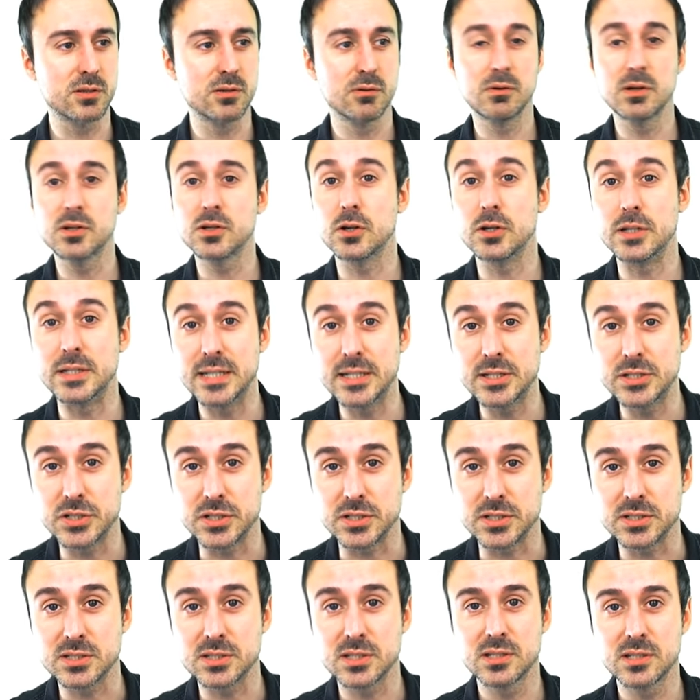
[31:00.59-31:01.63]
What are
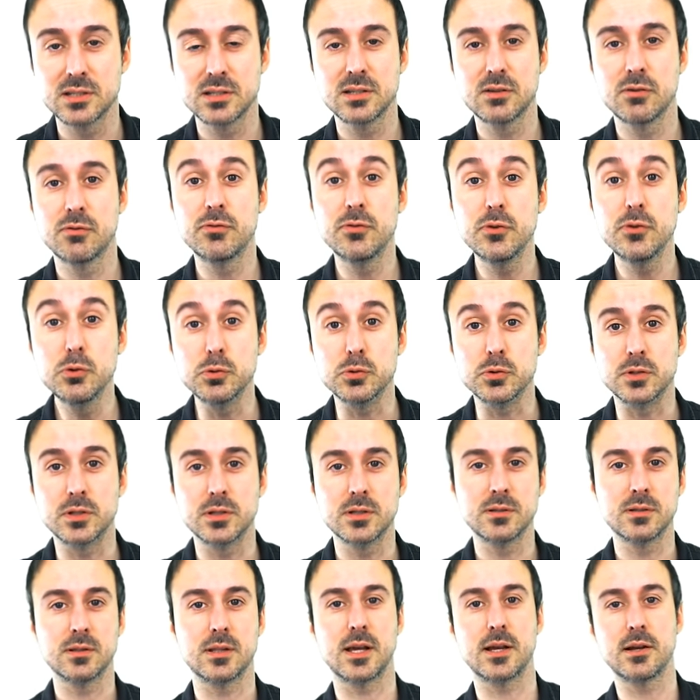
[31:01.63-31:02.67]
dishes? Food,
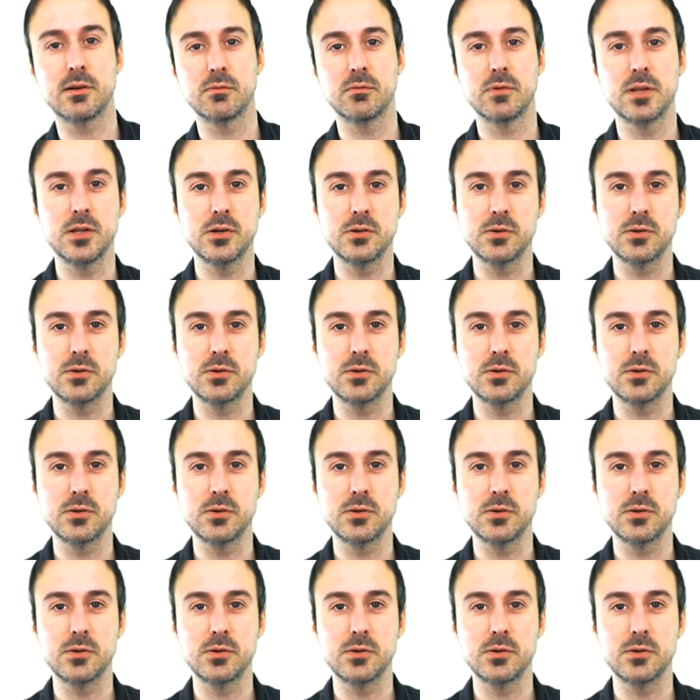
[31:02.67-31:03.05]
like when you